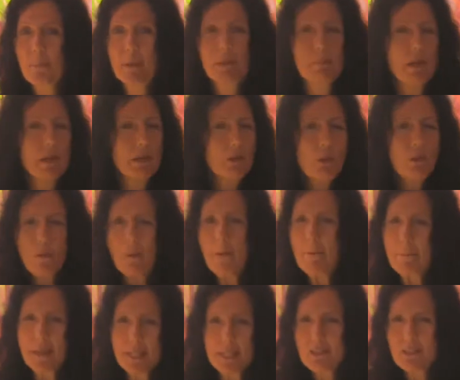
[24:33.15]
been my
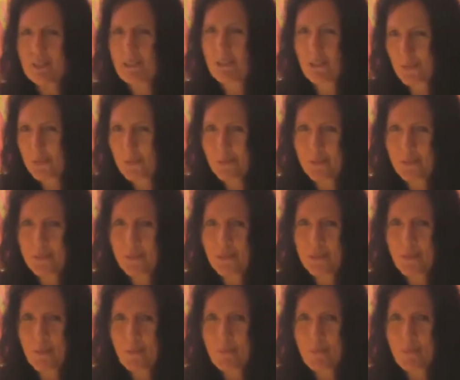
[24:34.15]
own best student